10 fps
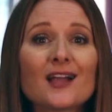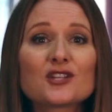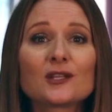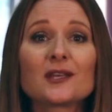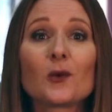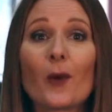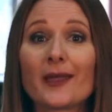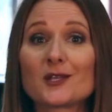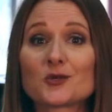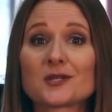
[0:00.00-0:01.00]
actually
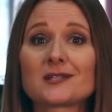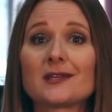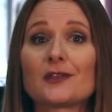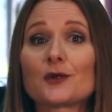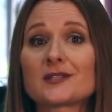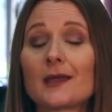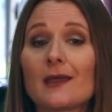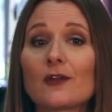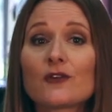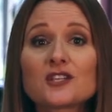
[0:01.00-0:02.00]
quite interesting. There's
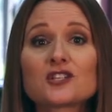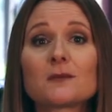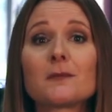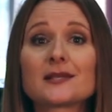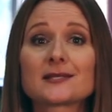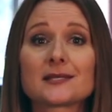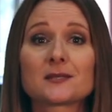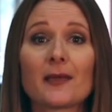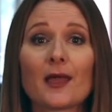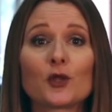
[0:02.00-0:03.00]
a Christian
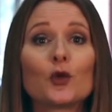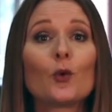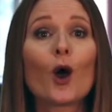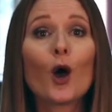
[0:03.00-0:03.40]
businessman who